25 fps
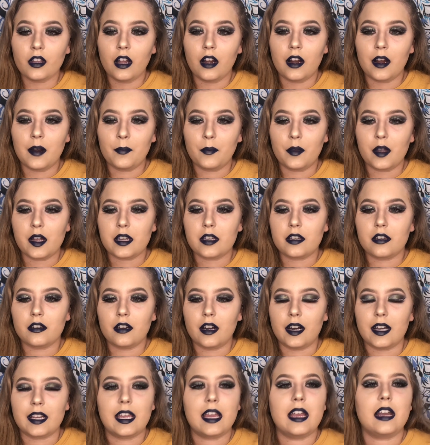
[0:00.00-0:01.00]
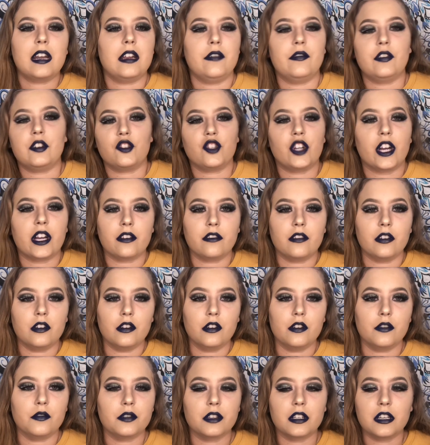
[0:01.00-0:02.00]
I'm like, I can't even check the
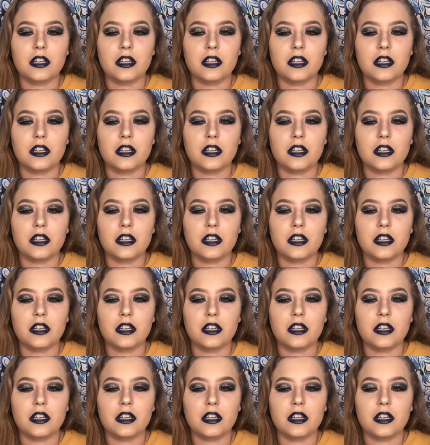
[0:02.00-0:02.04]
news